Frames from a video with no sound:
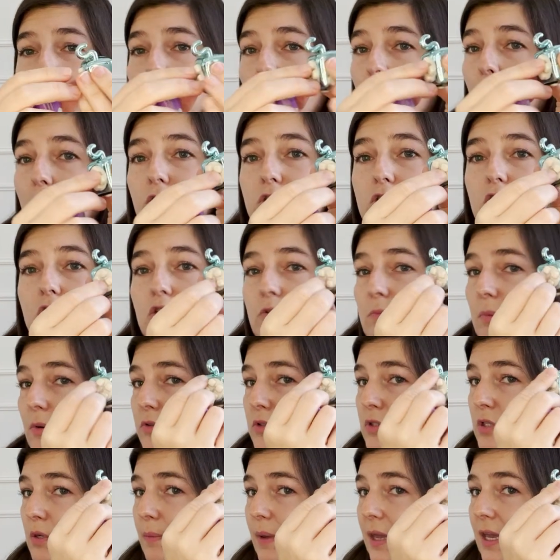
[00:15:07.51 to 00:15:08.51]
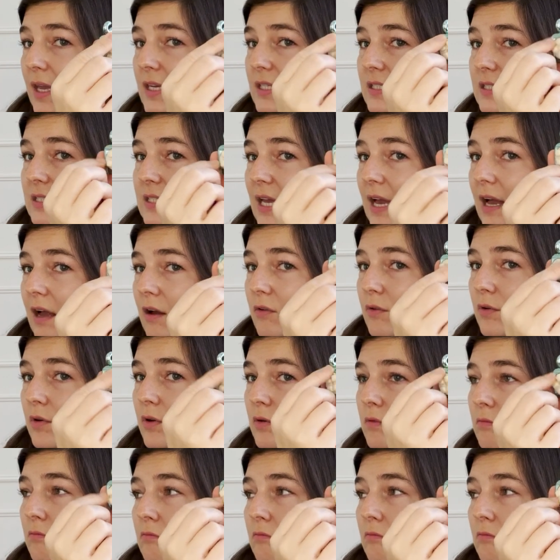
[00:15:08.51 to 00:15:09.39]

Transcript: also supposed to make a sound?